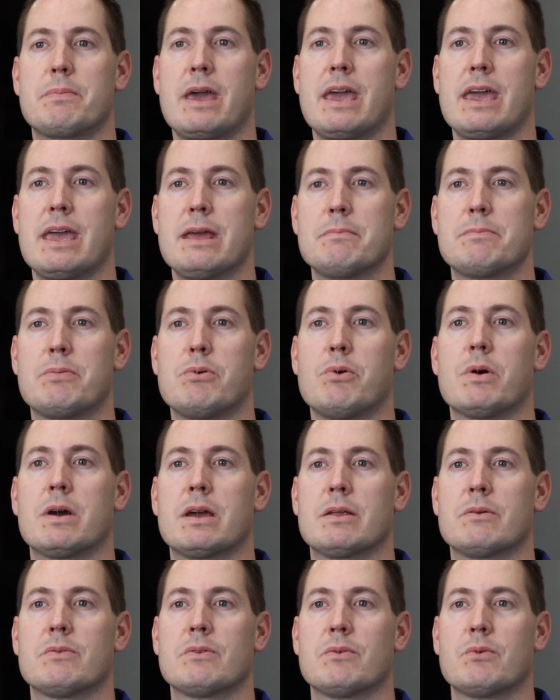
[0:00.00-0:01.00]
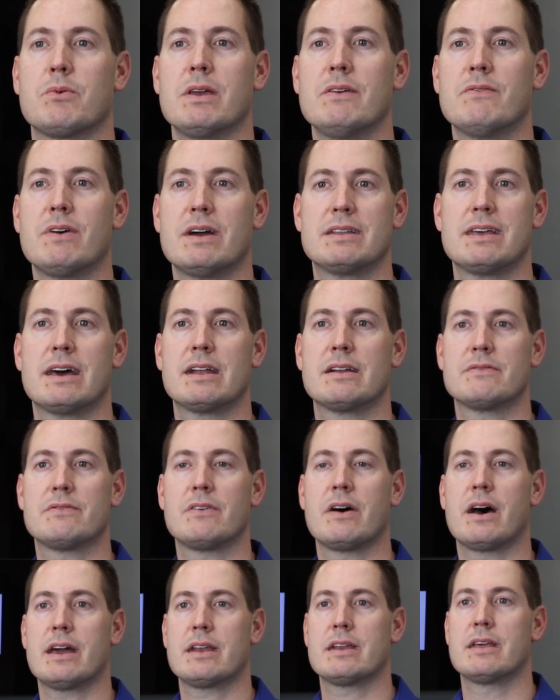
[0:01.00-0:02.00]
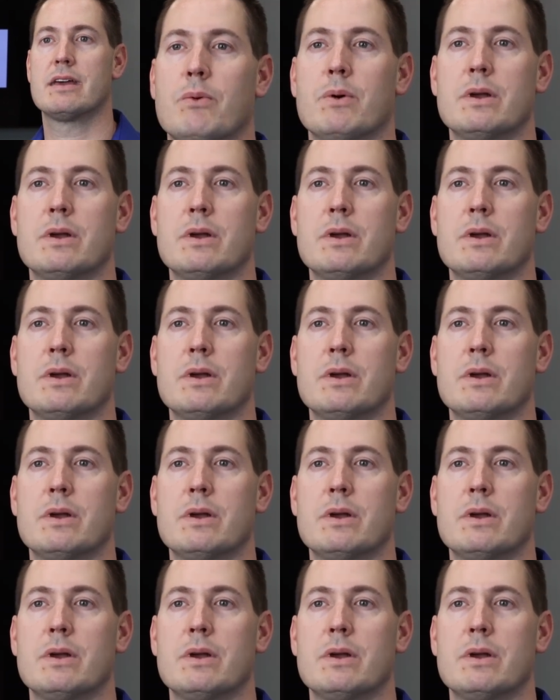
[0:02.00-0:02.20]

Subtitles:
pain point that we've identified.